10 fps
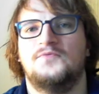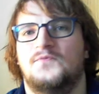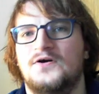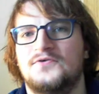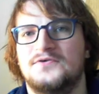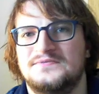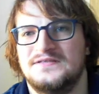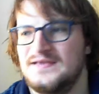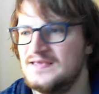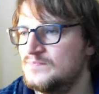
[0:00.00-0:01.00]
welcome
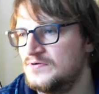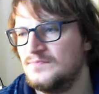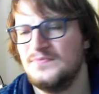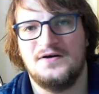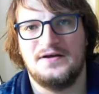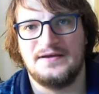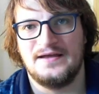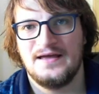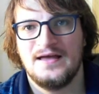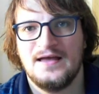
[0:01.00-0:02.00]
to the EEPROM 9.
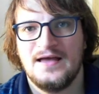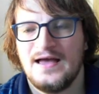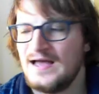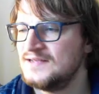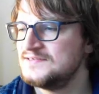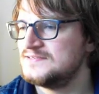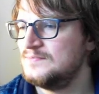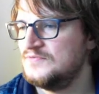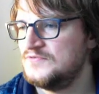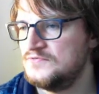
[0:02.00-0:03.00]
As
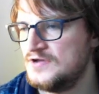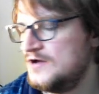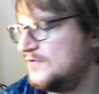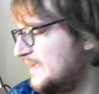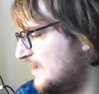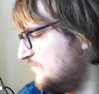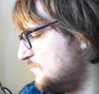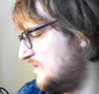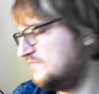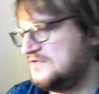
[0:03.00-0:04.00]
some of you know, I have a
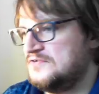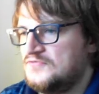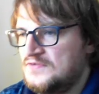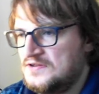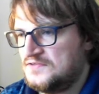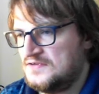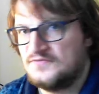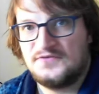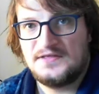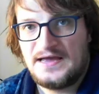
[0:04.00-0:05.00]
bit of an affinity
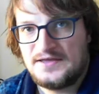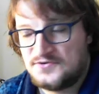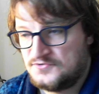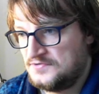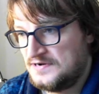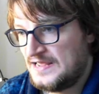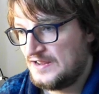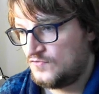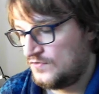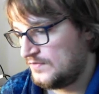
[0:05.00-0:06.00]
for the Acorn
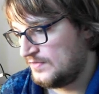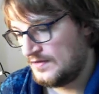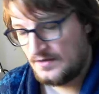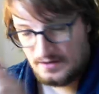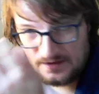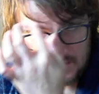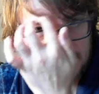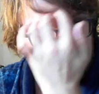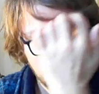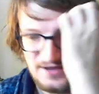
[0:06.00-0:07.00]
Electron. It
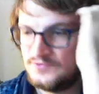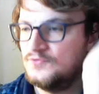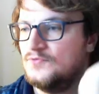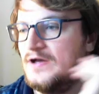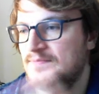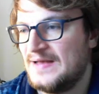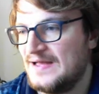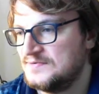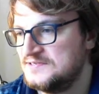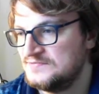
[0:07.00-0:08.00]
goes back all the way
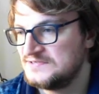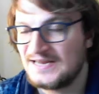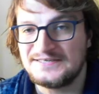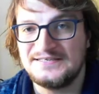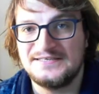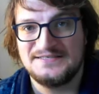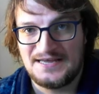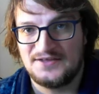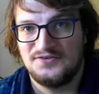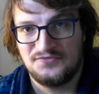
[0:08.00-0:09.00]
back because it was actually the
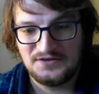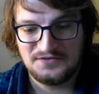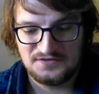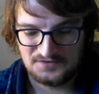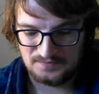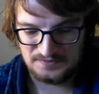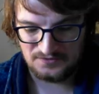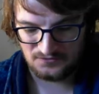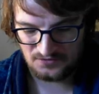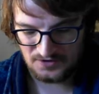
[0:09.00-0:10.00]
second vintage
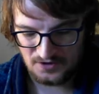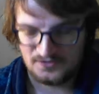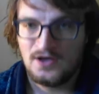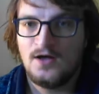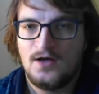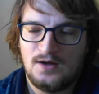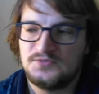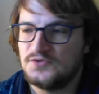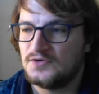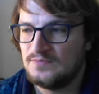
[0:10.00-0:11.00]
computer I own.
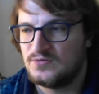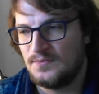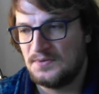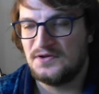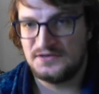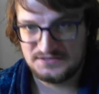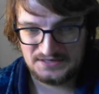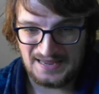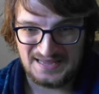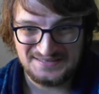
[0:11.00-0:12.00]
I'm talking proper
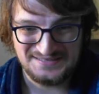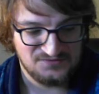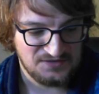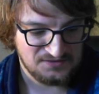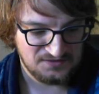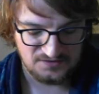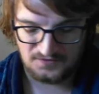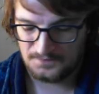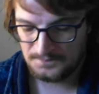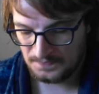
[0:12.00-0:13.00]
1980s vintage,